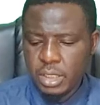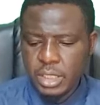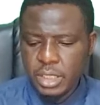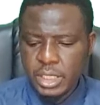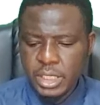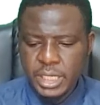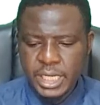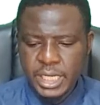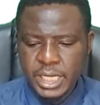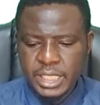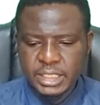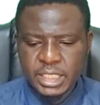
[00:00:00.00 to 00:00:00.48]

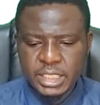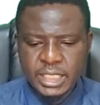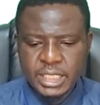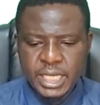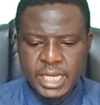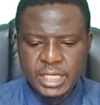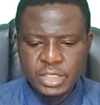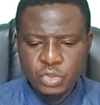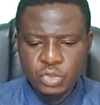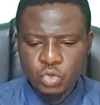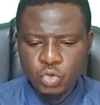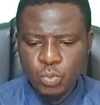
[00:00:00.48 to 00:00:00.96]
In
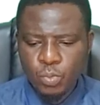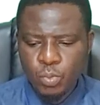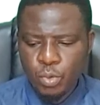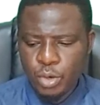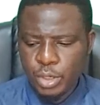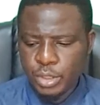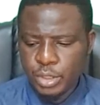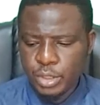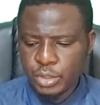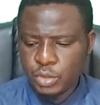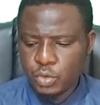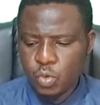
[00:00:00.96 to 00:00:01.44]
exercise
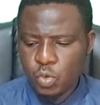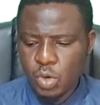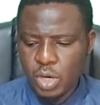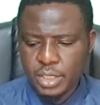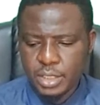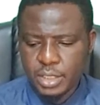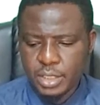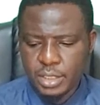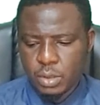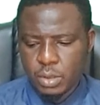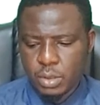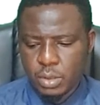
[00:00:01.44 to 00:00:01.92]

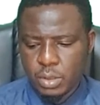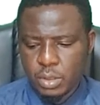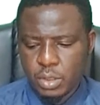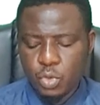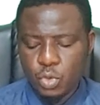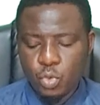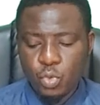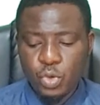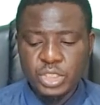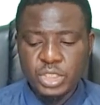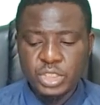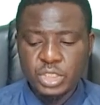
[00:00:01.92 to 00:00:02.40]
2.1,
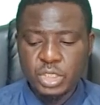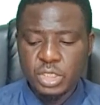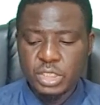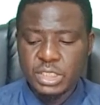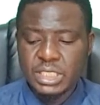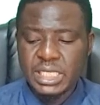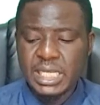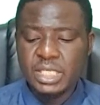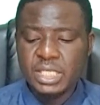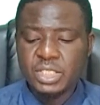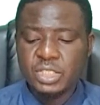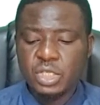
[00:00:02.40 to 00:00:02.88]
the question
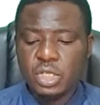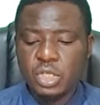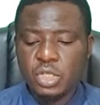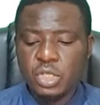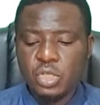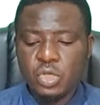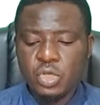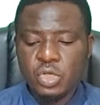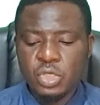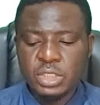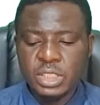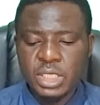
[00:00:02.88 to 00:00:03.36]
says,
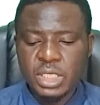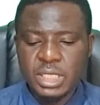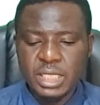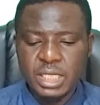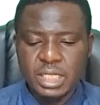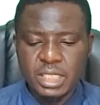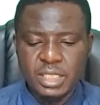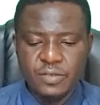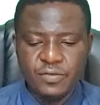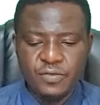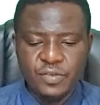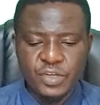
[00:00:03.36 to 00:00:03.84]
using
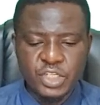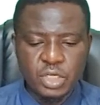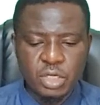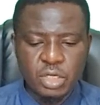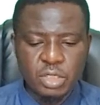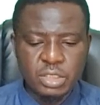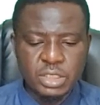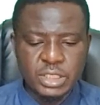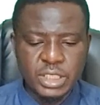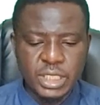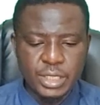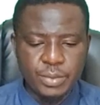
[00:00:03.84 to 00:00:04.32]
the
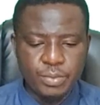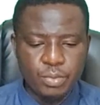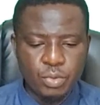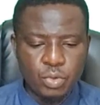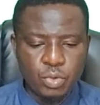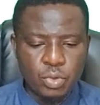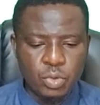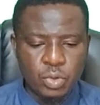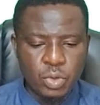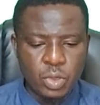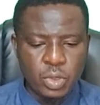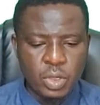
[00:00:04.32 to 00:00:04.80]
division
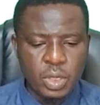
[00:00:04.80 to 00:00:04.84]
table,